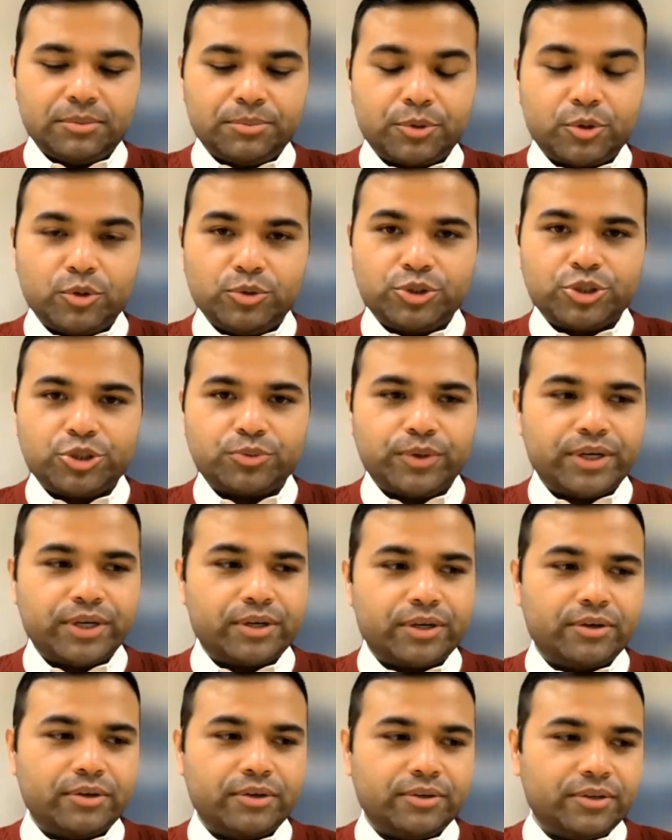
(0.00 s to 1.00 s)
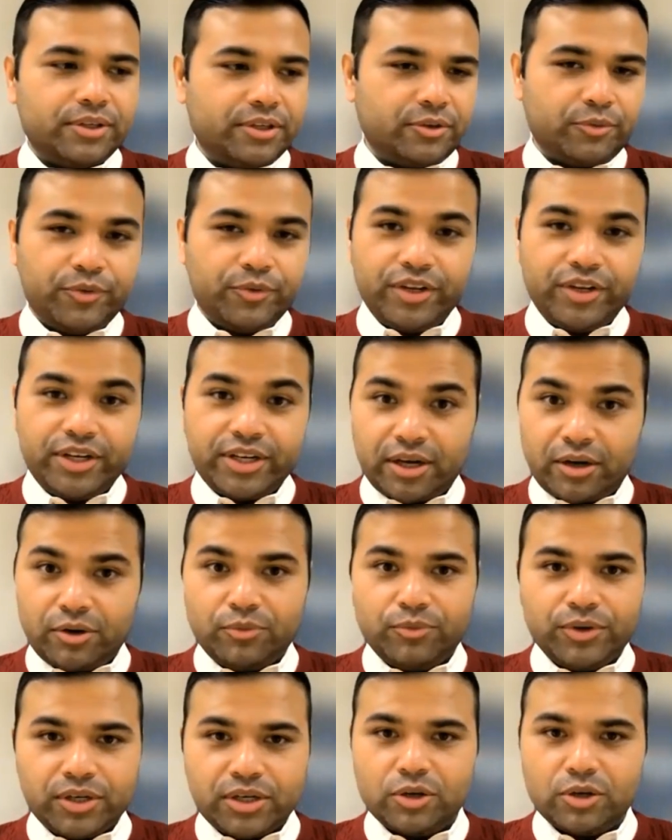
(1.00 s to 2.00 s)
approach where we
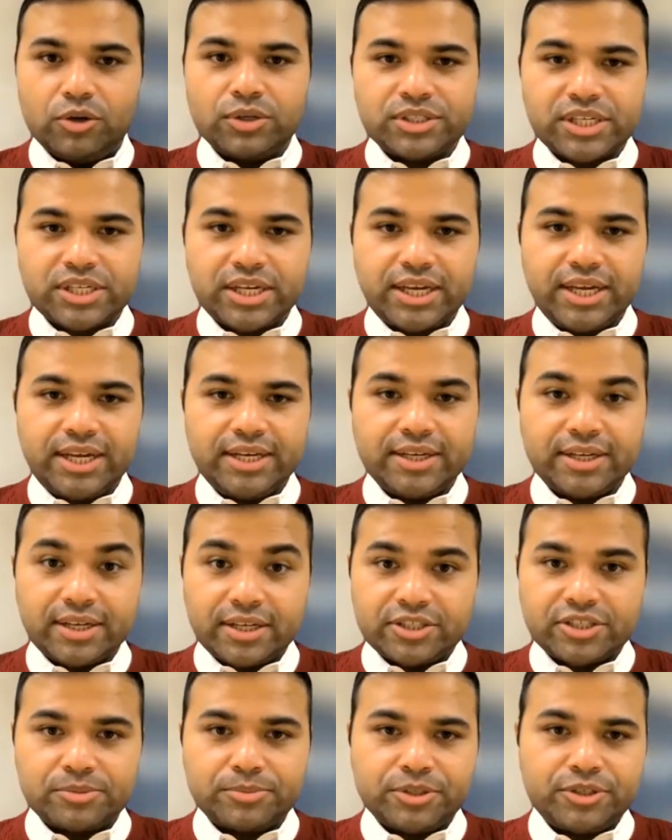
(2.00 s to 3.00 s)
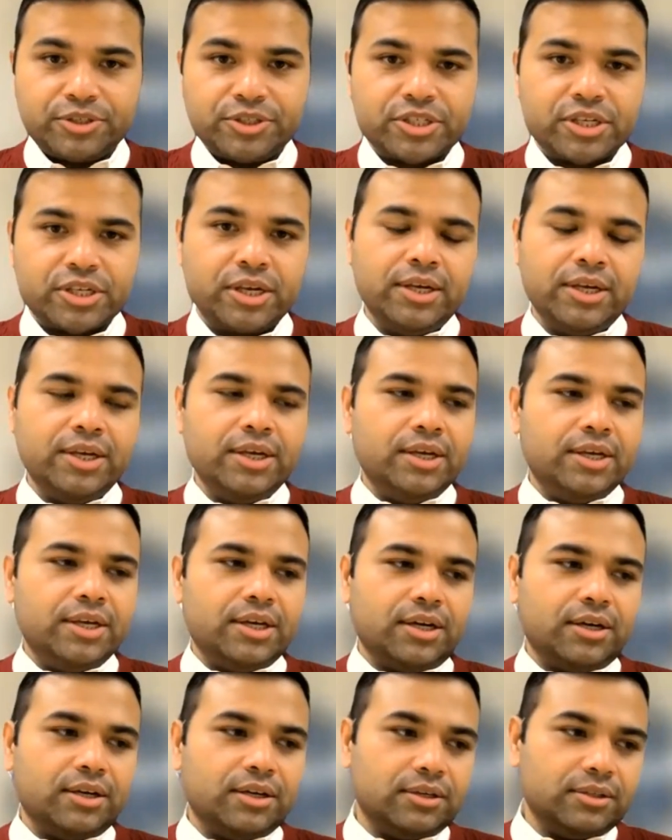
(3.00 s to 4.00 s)
now work alongside customers
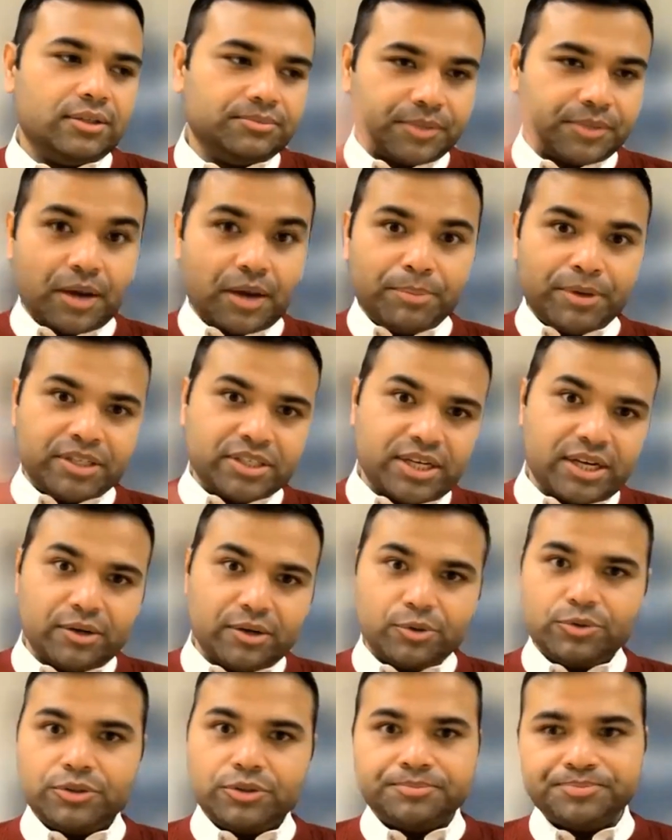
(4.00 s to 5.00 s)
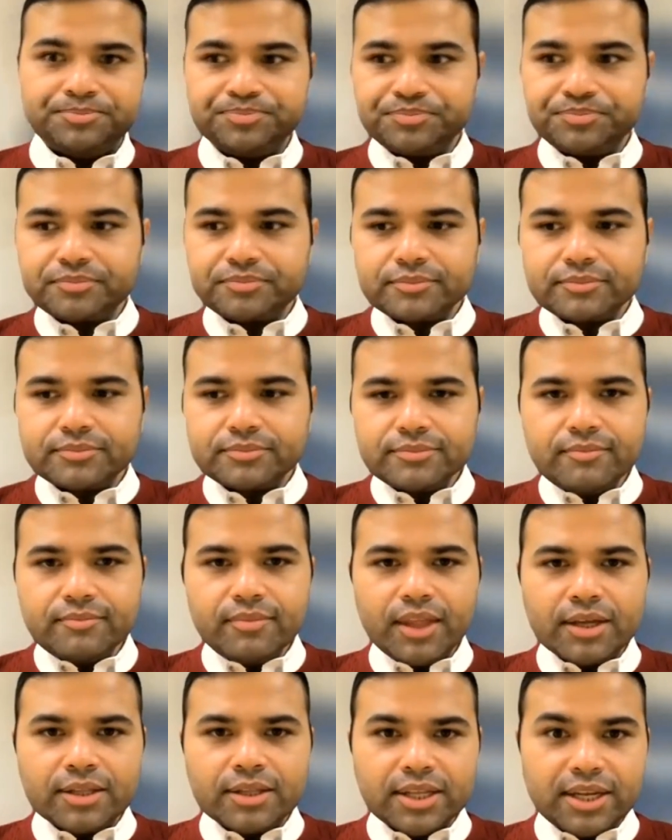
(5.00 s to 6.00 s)
up and down
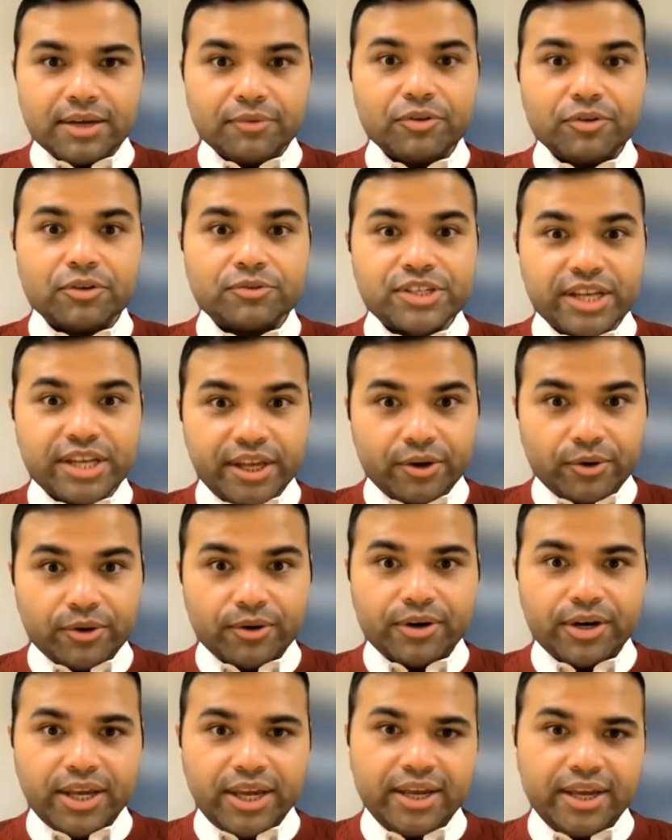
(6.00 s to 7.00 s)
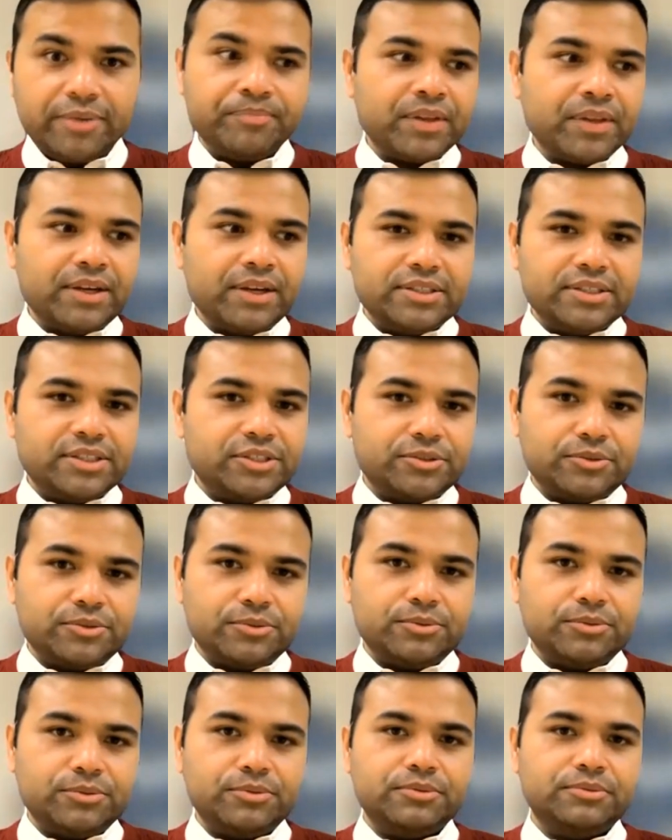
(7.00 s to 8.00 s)
the level of seniority
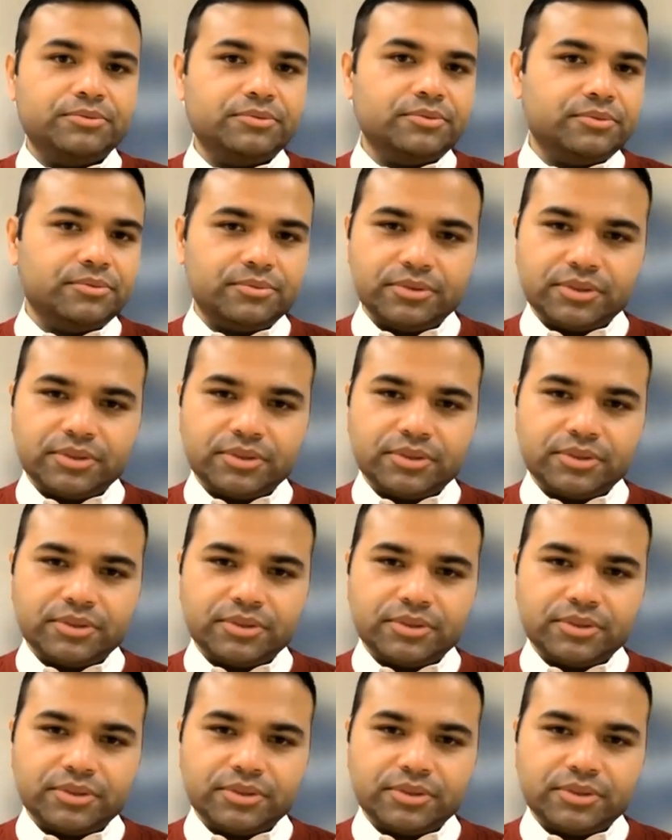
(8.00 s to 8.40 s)
to